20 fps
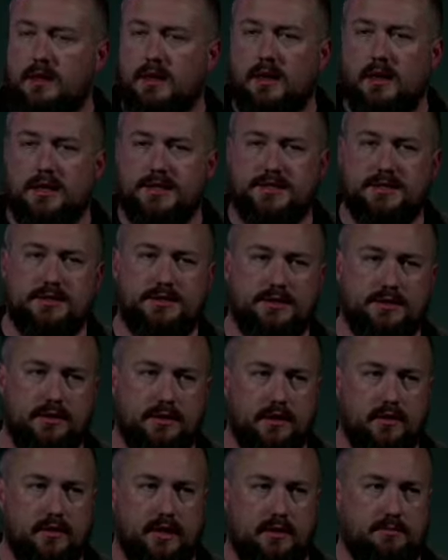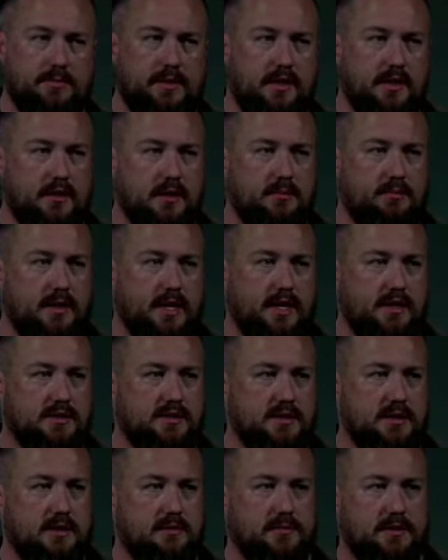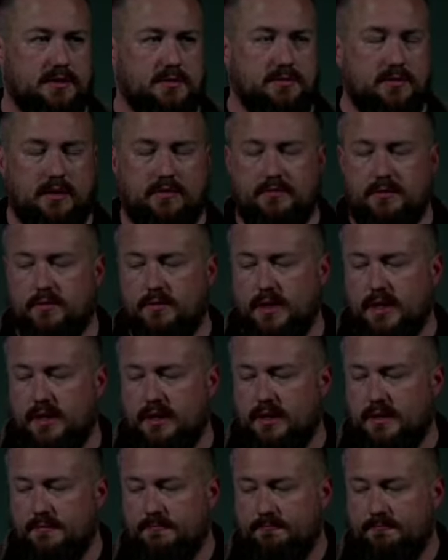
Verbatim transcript: Ushers, you can go ahead and begin to pass the elements whenever you're ready.